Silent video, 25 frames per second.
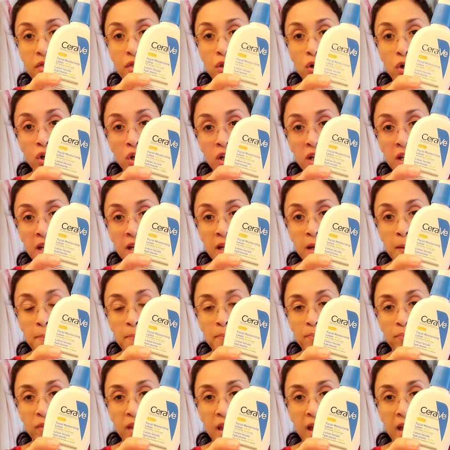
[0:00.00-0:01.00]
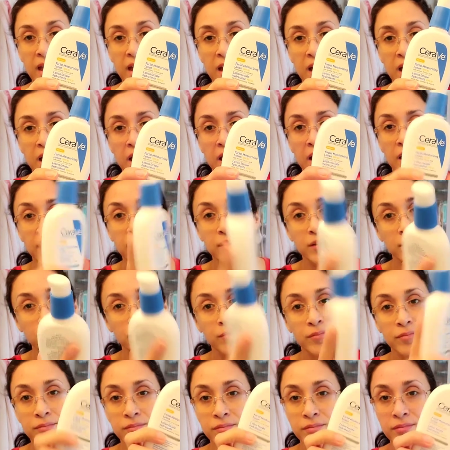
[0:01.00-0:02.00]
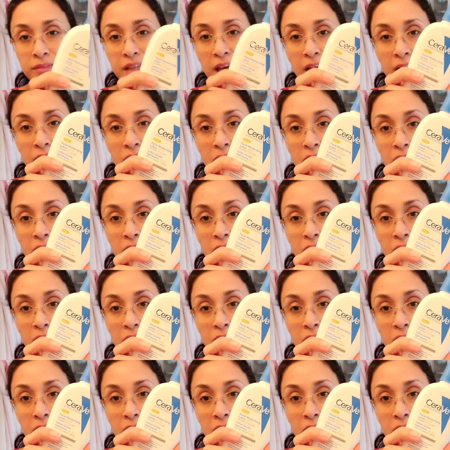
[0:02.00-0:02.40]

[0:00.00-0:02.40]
30 and yeah,